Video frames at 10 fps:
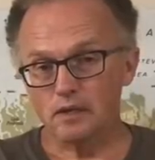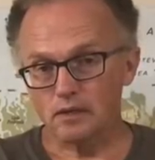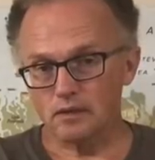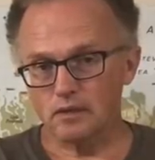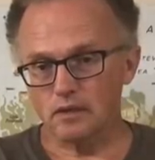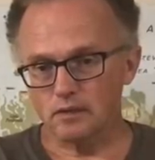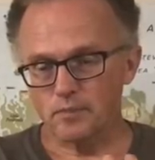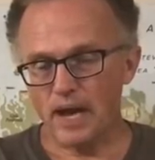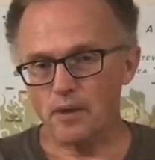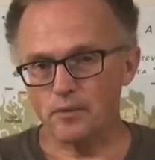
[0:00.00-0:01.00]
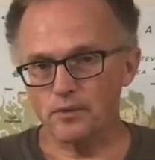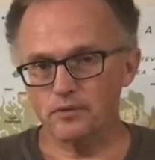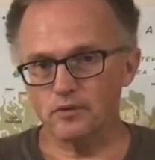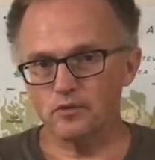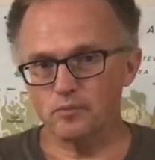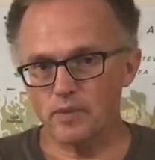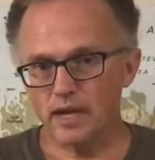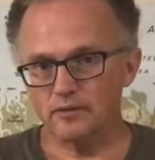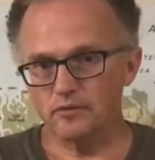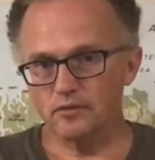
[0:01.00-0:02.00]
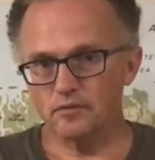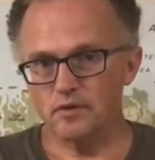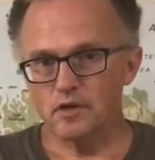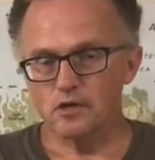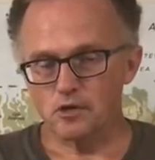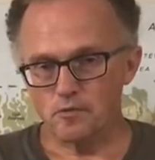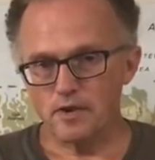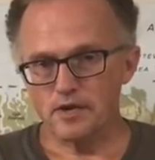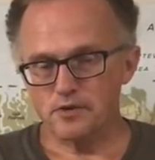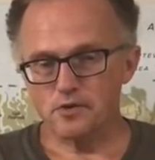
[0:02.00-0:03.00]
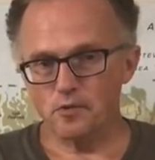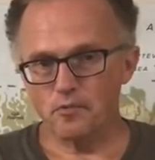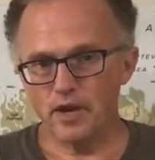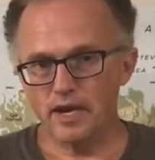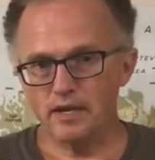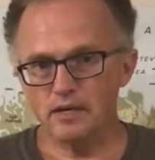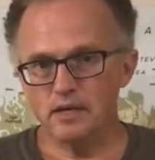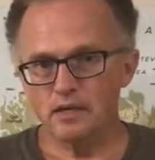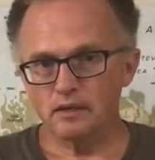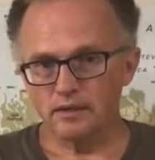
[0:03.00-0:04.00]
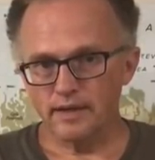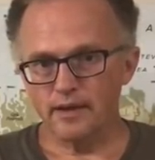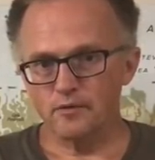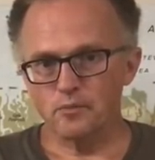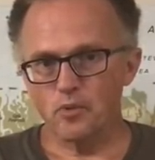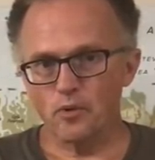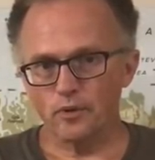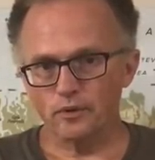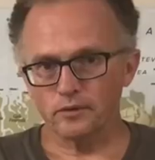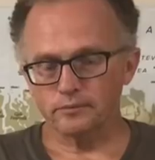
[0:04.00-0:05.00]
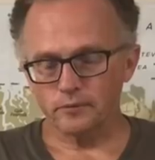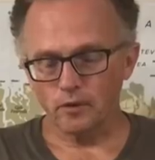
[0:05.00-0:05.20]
it, it powers these massive torrential rain downpours.